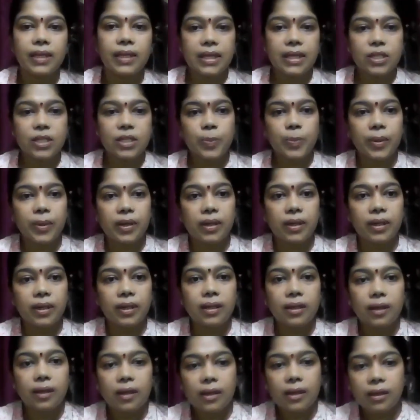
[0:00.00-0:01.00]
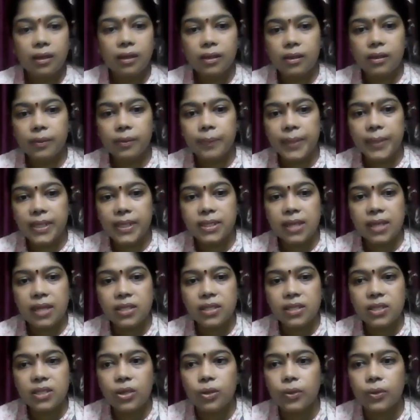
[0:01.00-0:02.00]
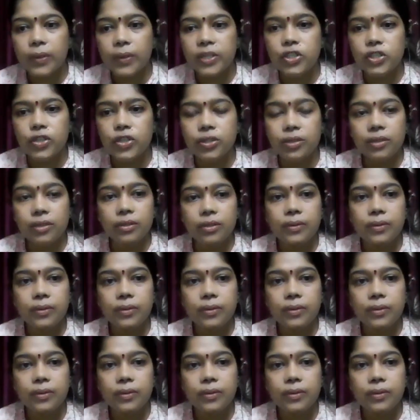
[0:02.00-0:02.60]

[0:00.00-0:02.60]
Yes, Pearl. Please ask your question.